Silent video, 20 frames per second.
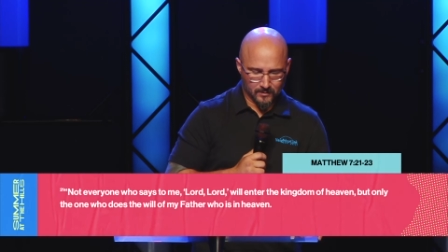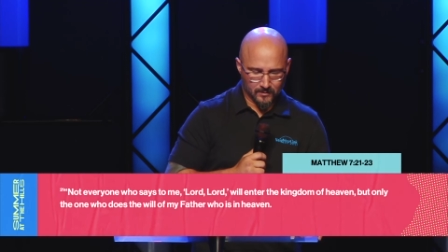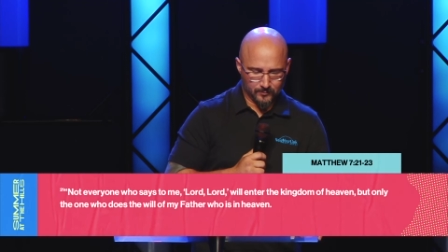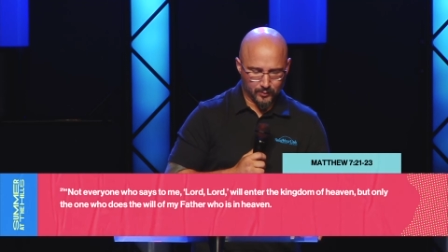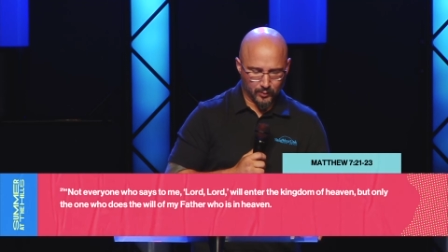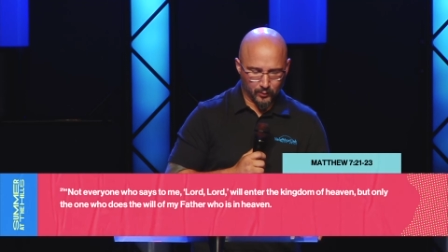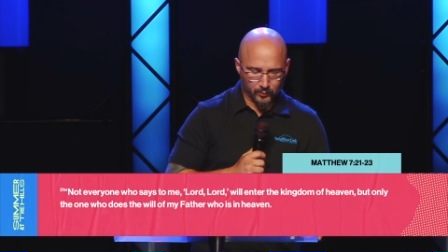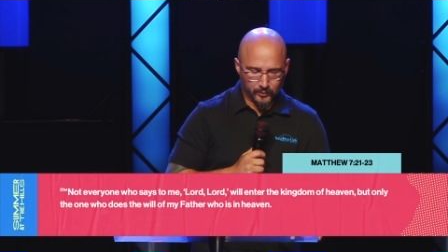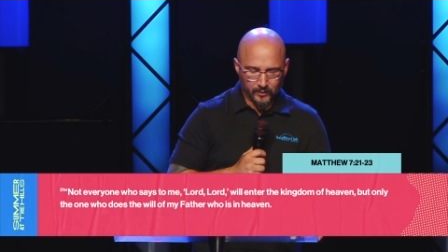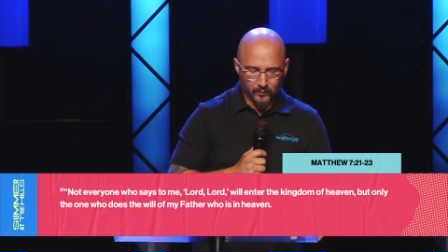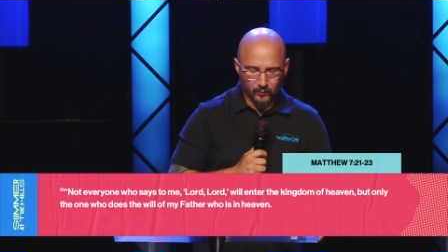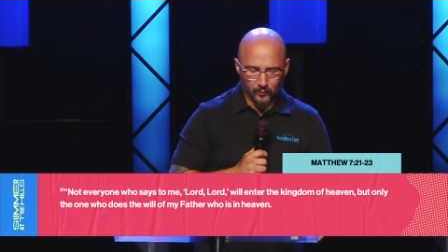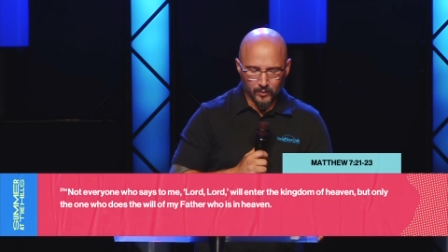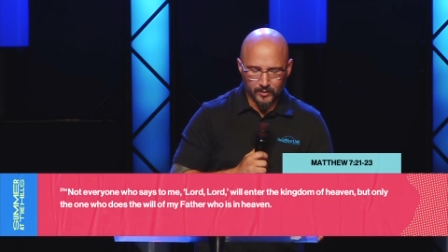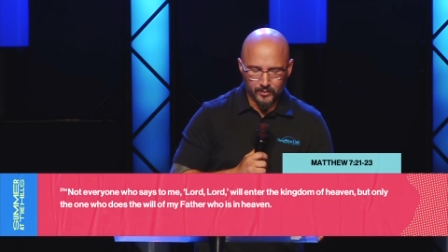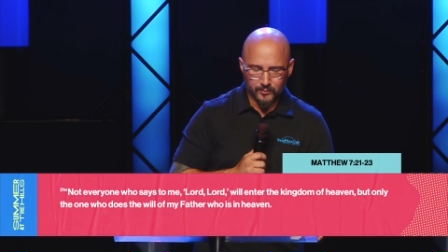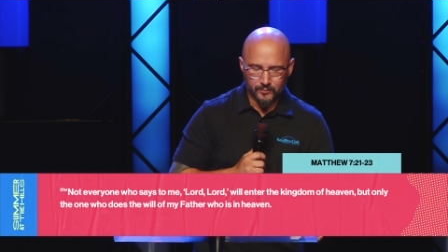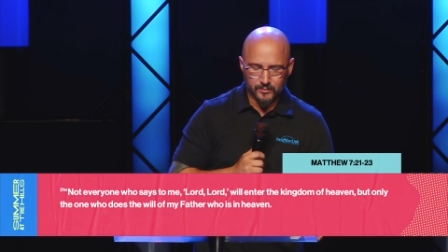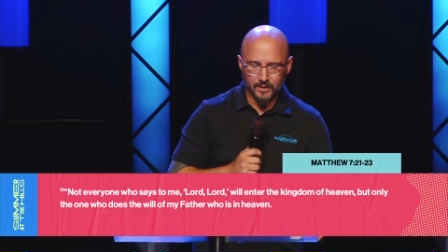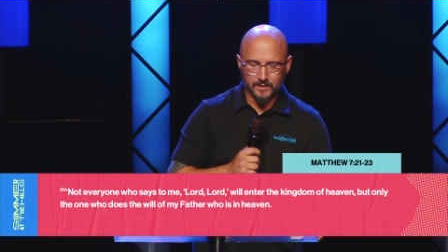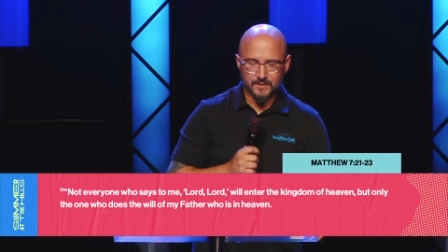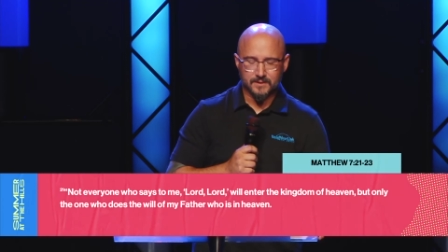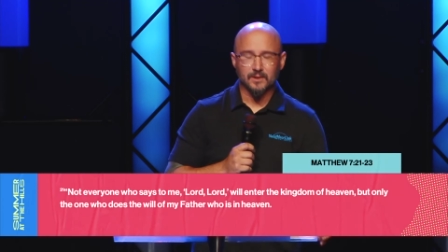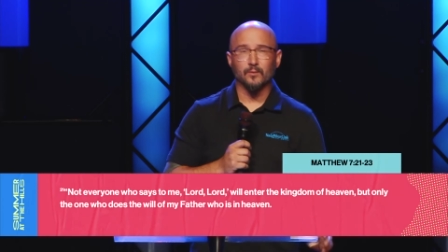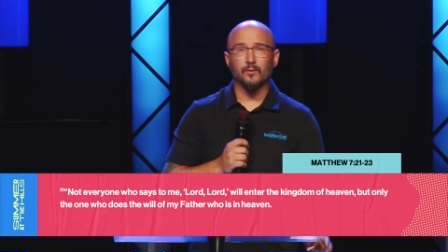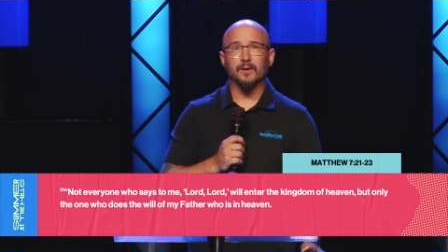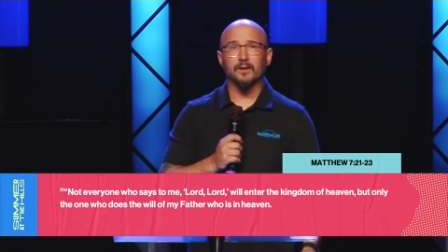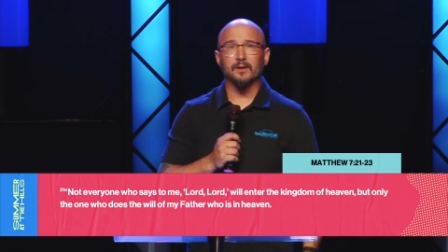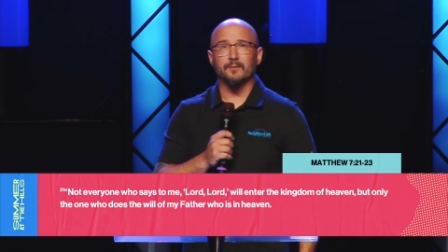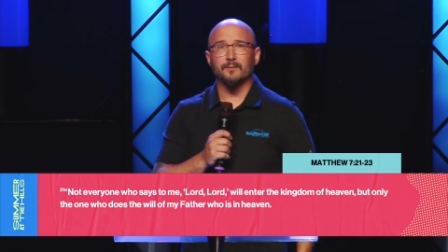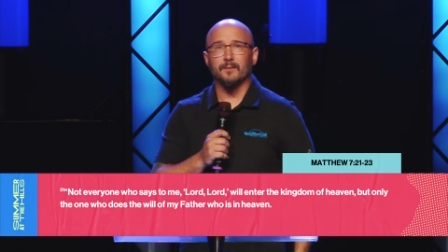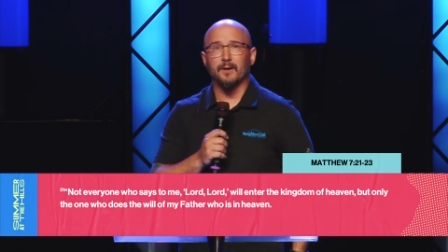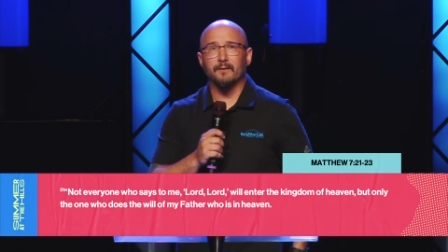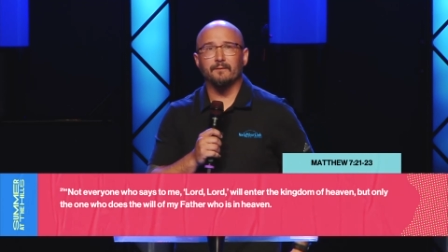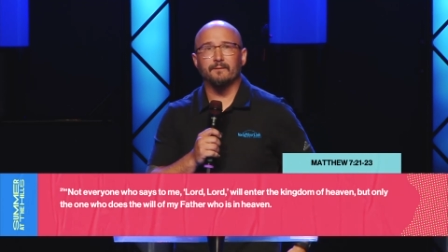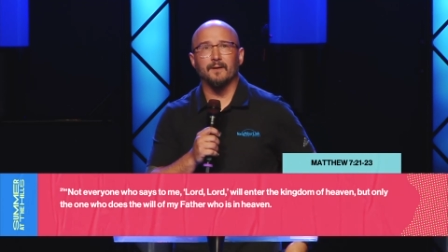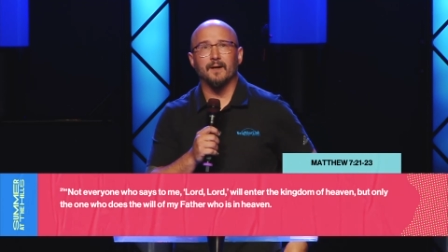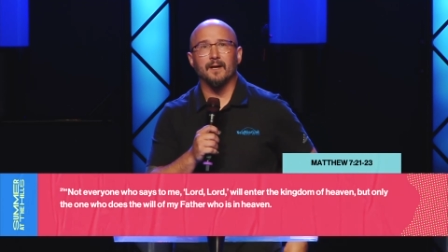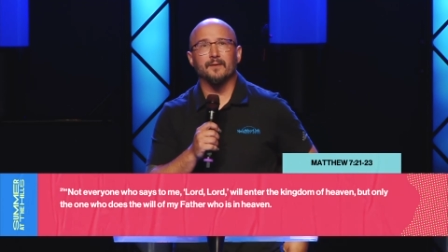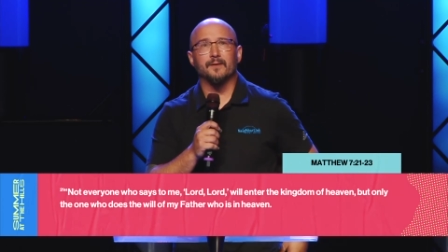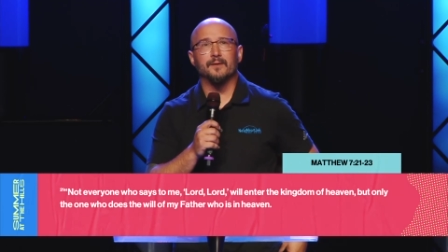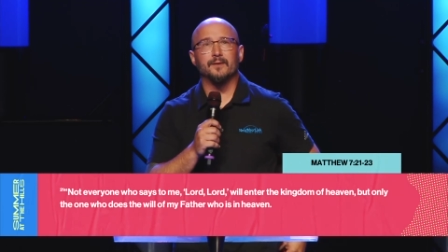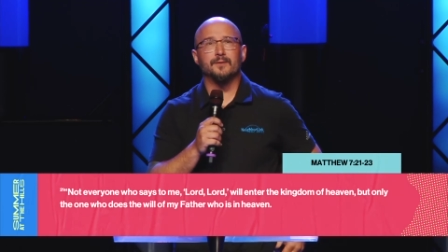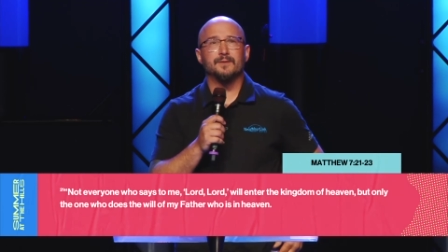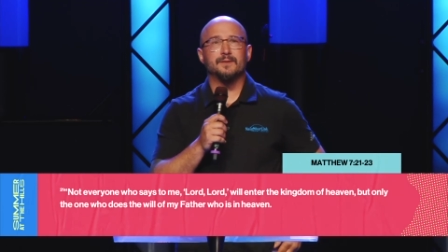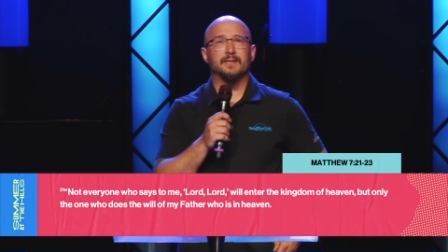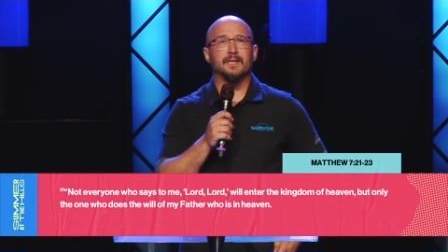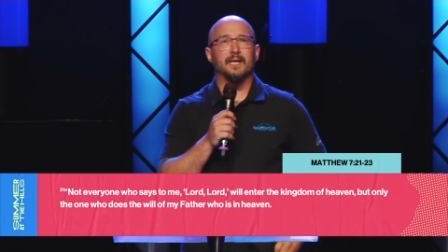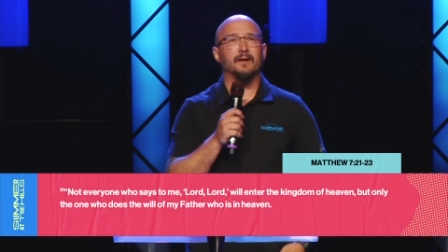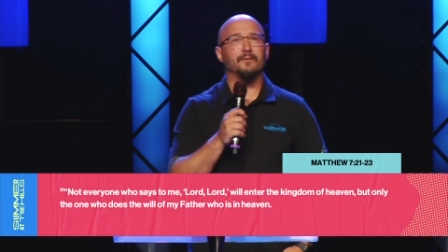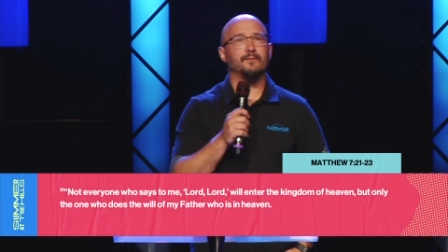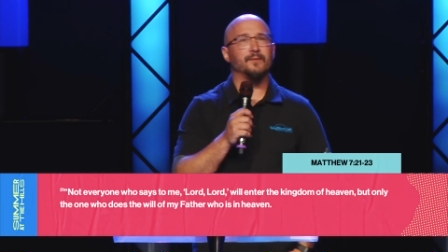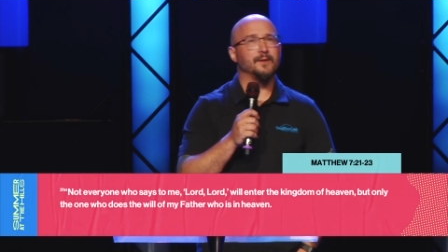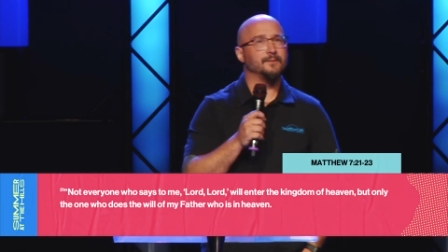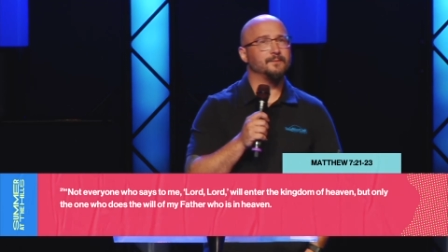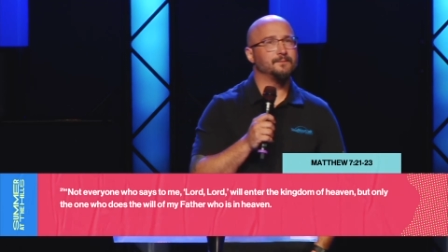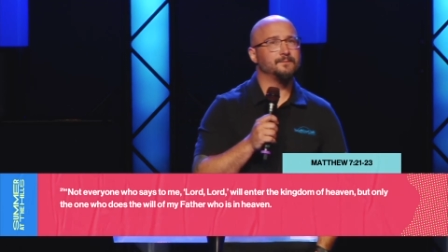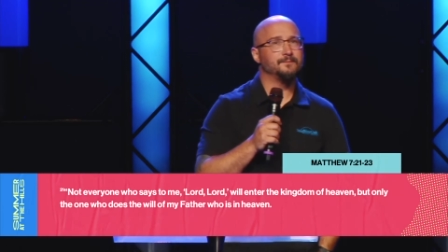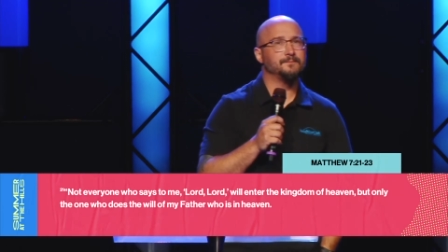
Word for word: but only the one who does the will of my Father who's in heaven.